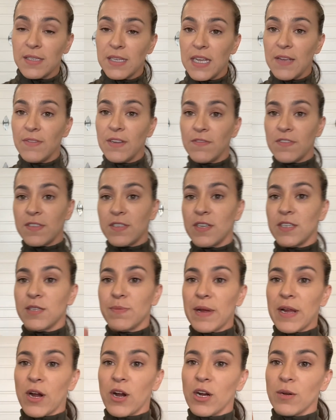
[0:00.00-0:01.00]
even if it's just
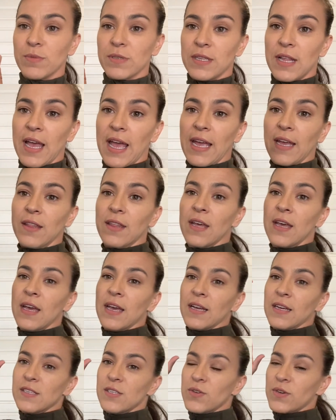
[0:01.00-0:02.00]
my arm's length,
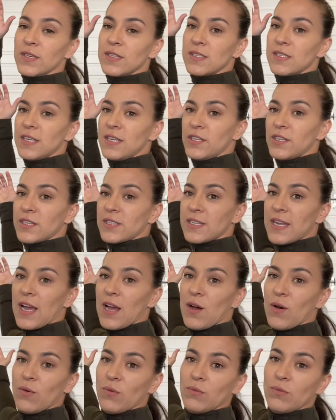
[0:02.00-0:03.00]
because you can see just
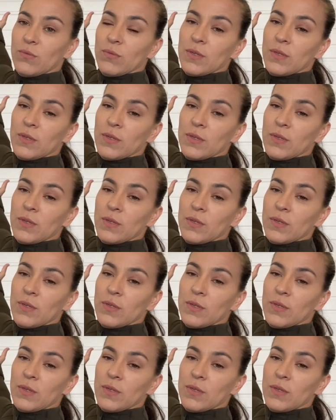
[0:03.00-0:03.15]
how